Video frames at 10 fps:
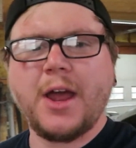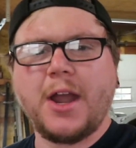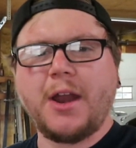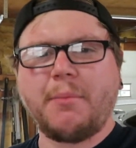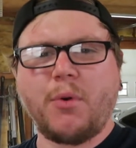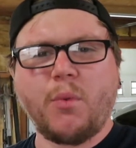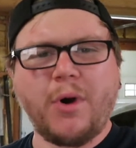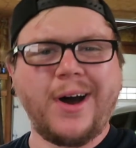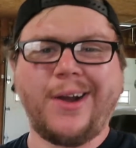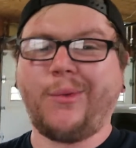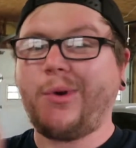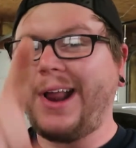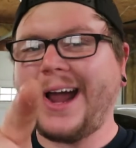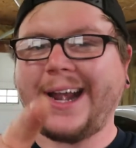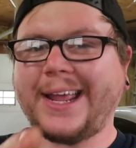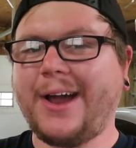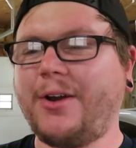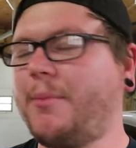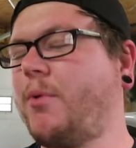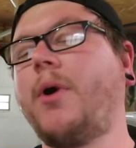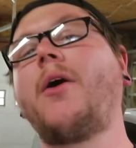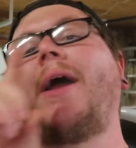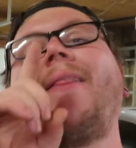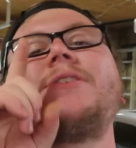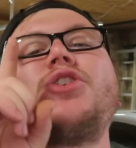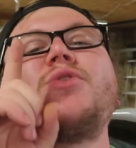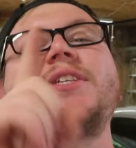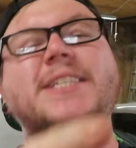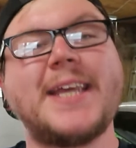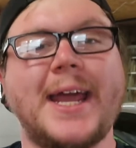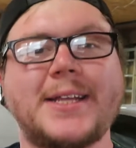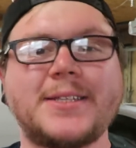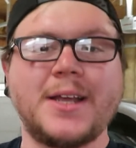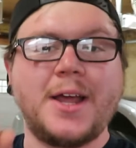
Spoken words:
Number 1, we're not going to count number 1. Okay, let's do 6.